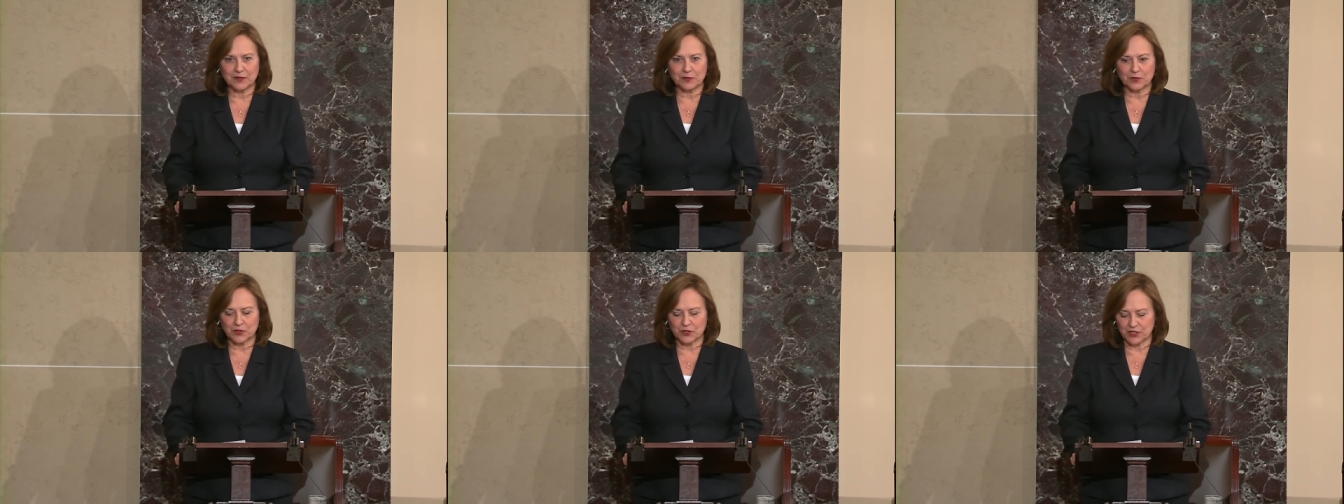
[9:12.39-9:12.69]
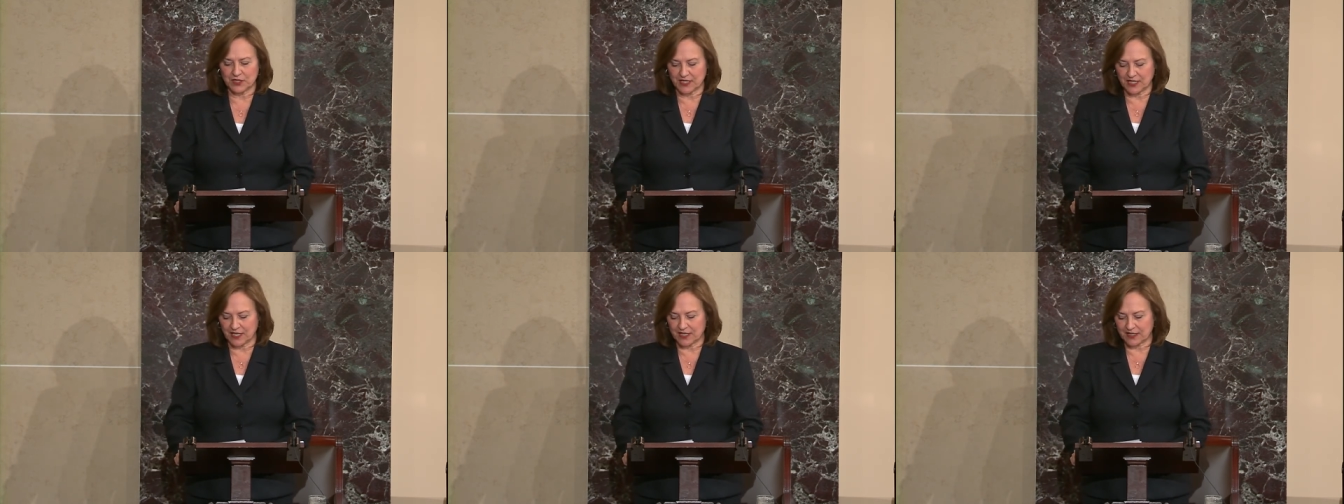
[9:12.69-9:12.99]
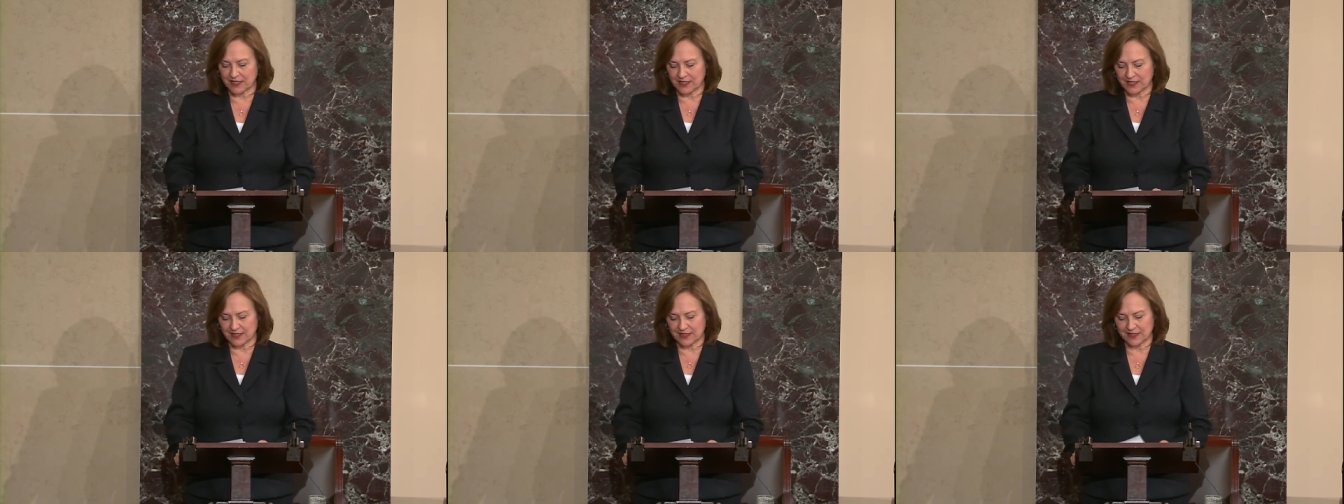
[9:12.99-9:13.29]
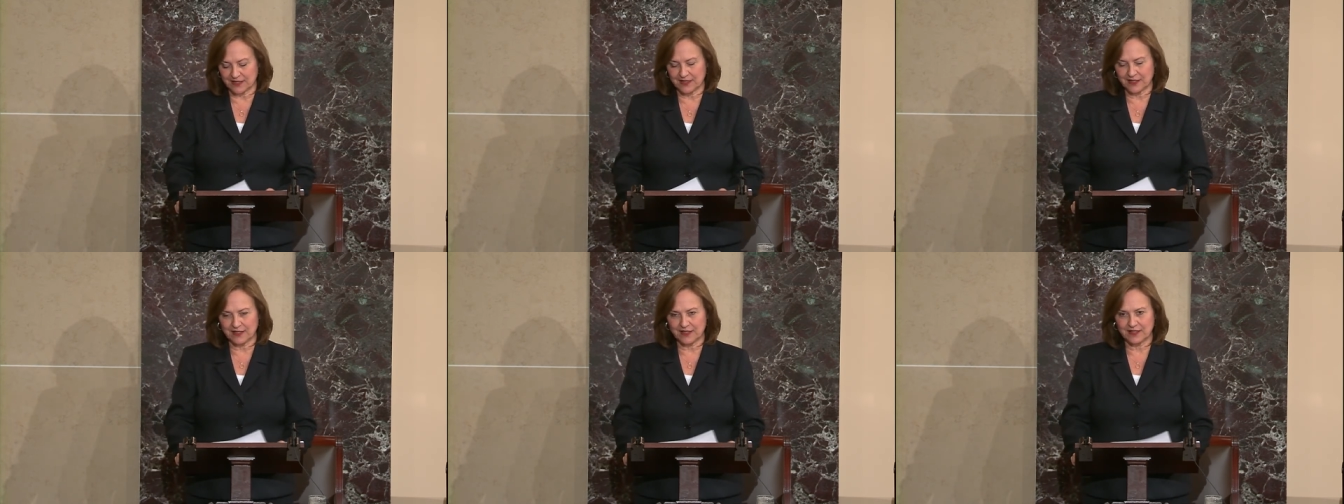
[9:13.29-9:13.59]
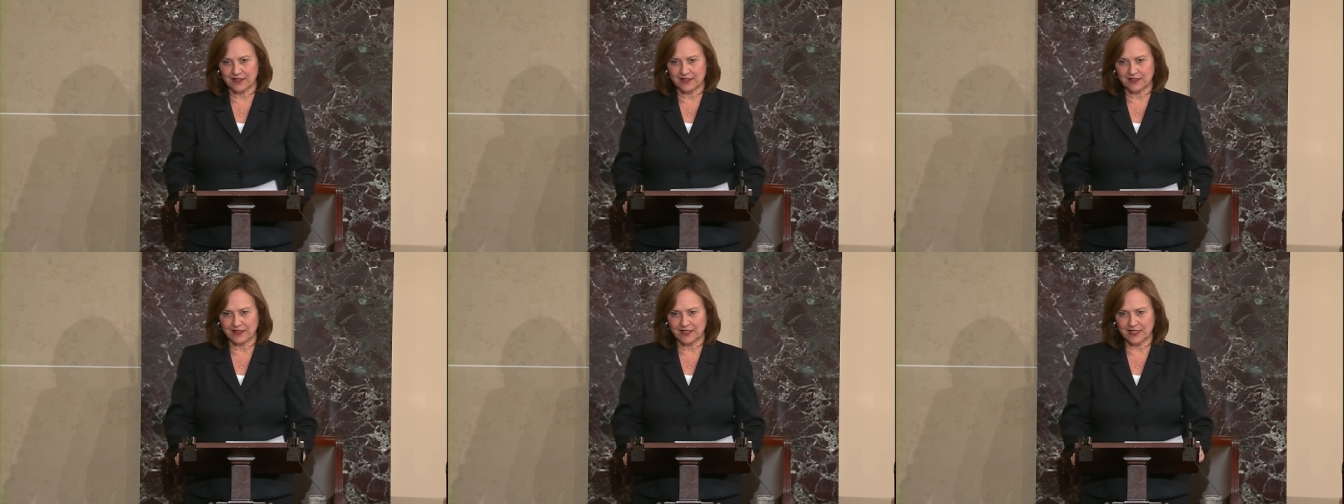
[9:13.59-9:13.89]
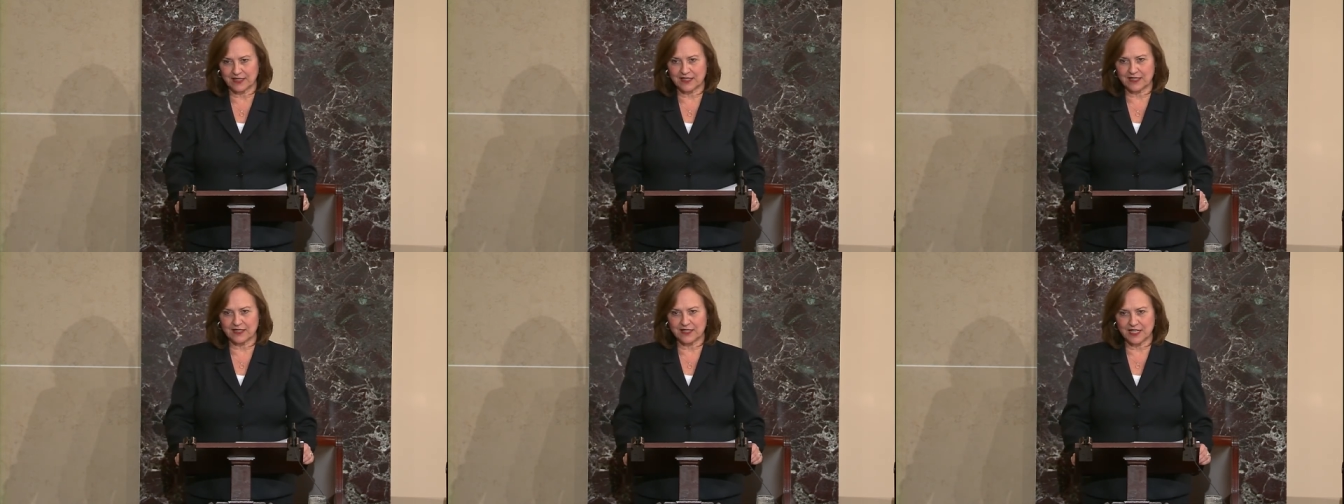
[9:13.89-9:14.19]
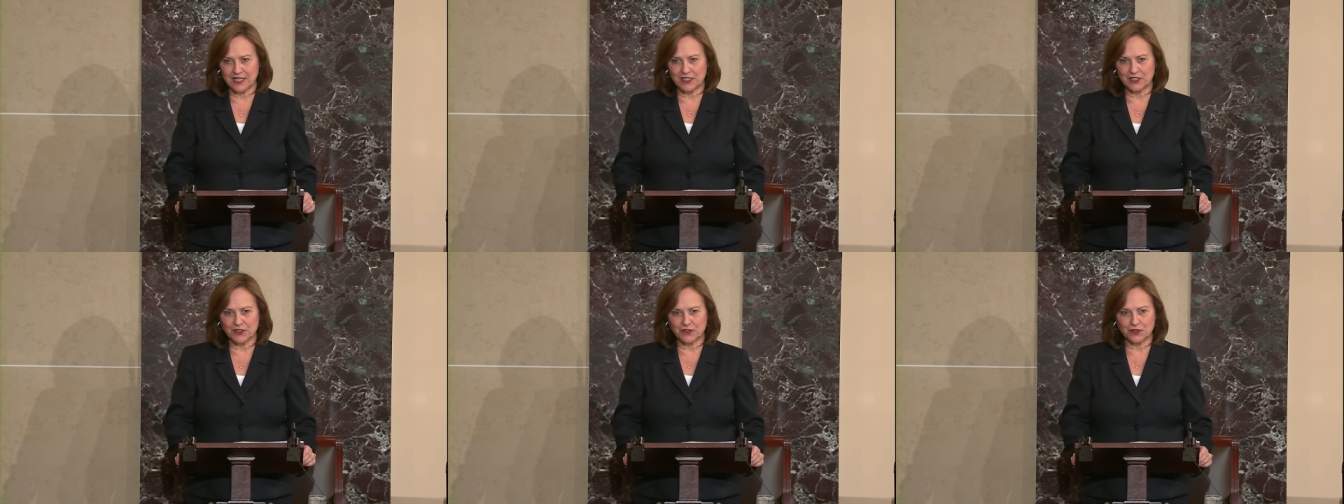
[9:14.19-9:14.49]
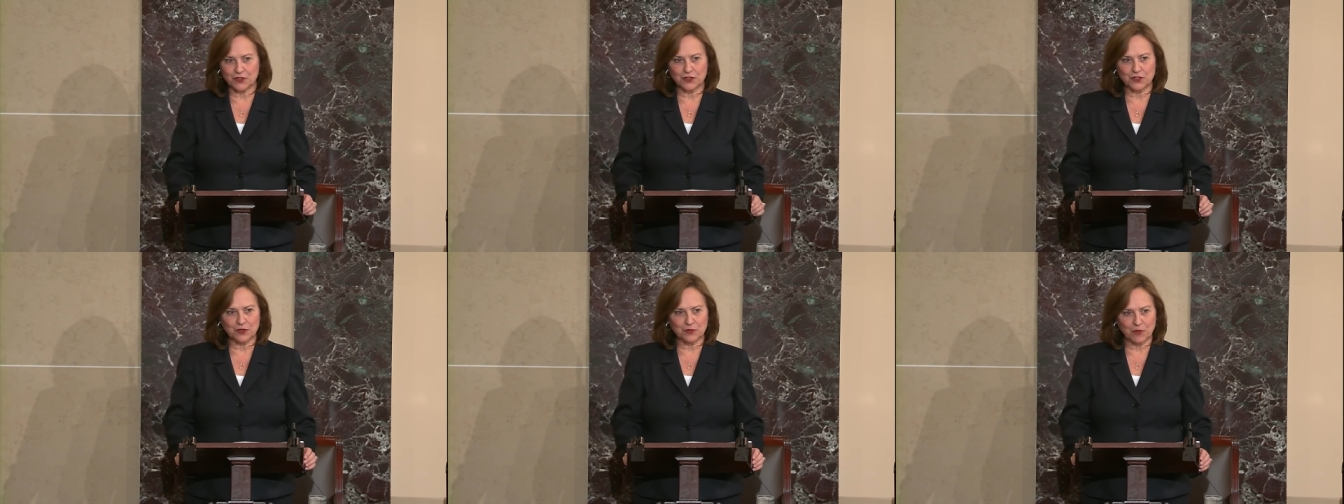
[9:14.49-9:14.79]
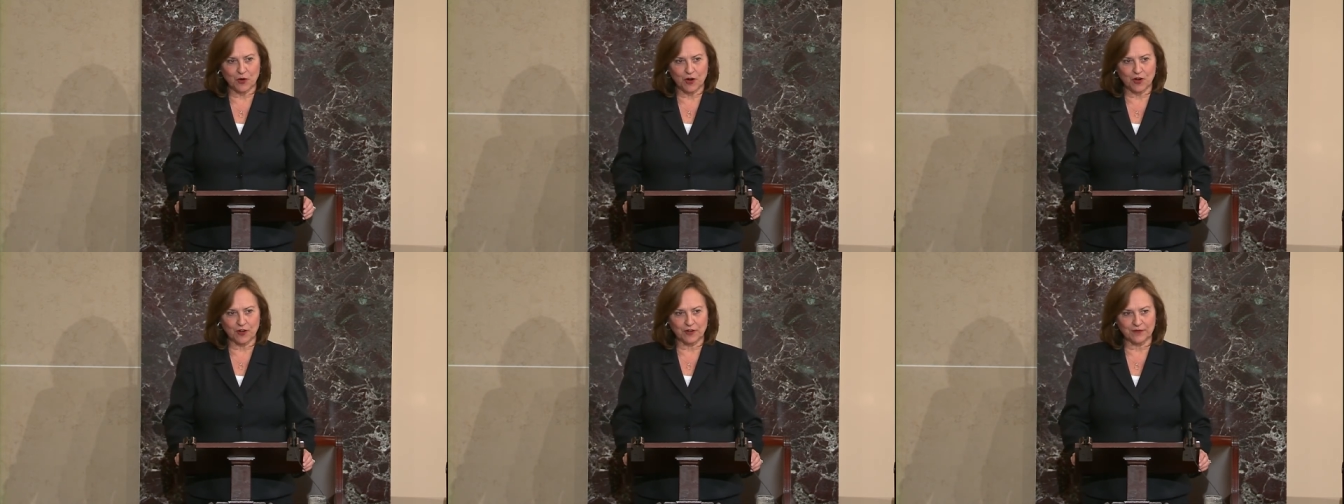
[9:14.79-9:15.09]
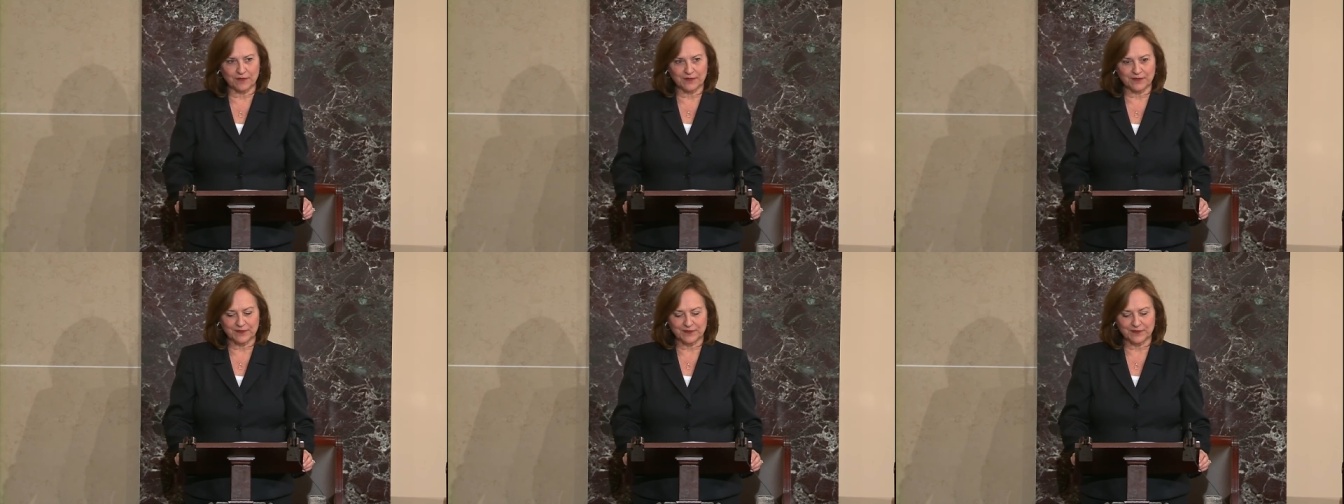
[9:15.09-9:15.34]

predict its needs for tomorrow.